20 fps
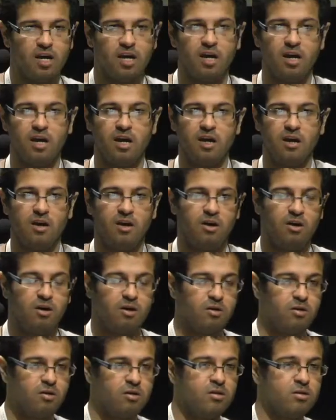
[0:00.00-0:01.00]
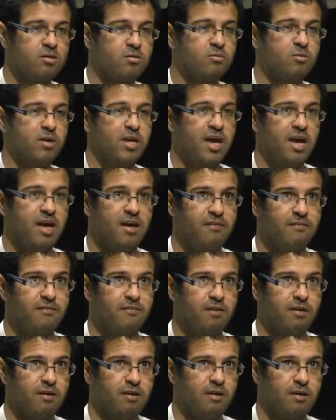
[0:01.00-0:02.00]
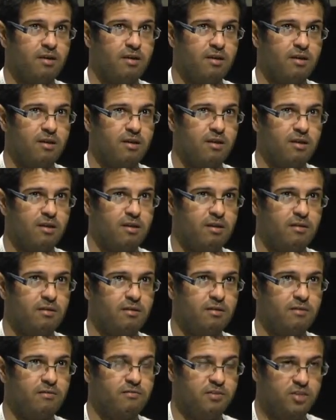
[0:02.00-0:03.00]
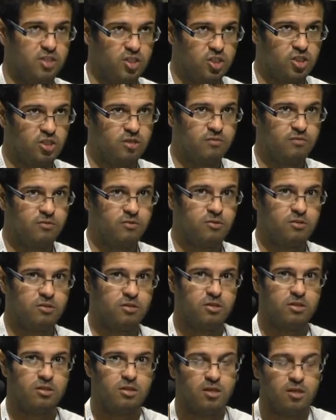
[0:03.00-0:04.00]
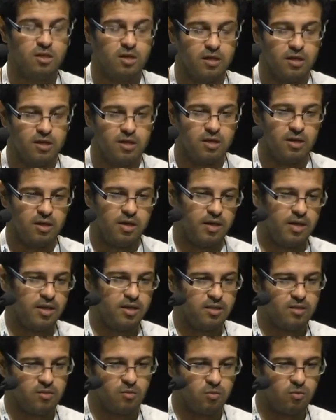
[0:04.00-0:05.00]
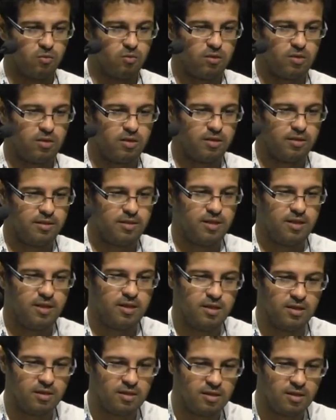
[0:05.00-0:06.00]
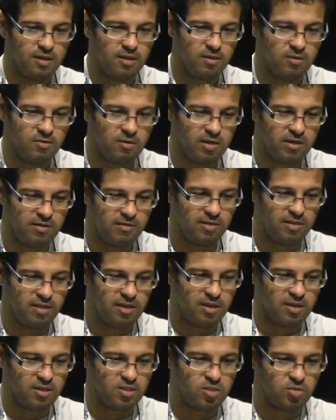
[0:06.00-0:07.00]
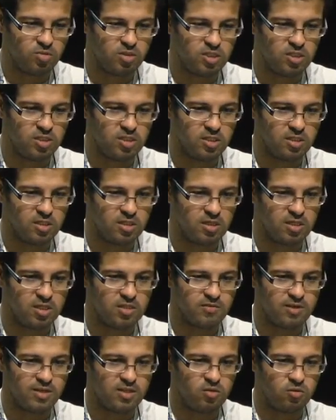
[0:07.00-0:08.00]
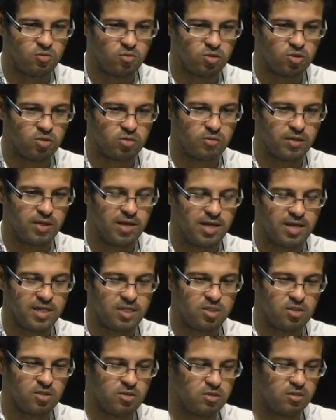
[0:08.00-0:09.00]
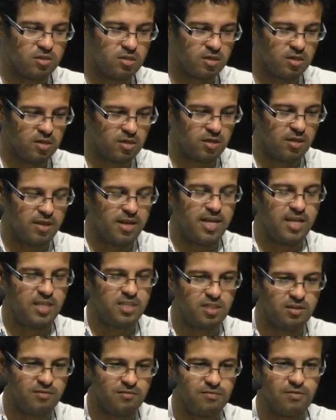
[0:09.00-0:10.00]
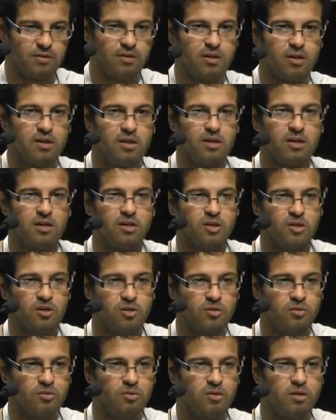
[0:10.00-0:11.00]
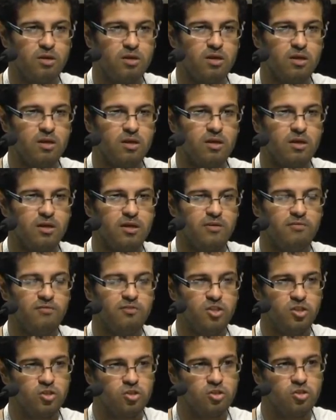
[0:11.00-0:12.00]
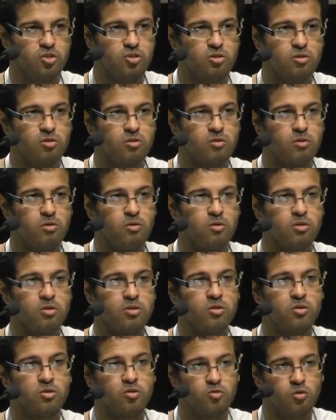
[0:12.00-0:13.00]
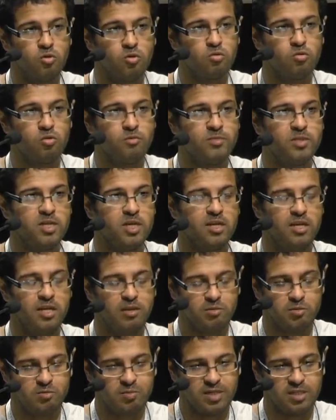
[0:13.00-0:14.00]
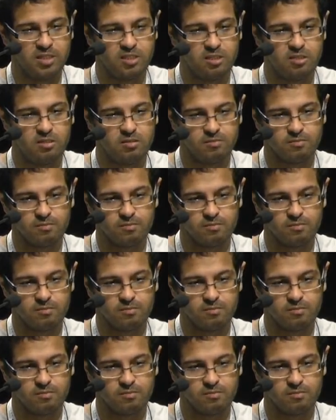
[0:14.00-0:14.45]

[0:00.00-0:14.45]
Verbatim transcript: uh, uh, we have uh, vServer, and all. The only thing interesting is that Docker relies on native kernel infrastructure called control groups and namespaces.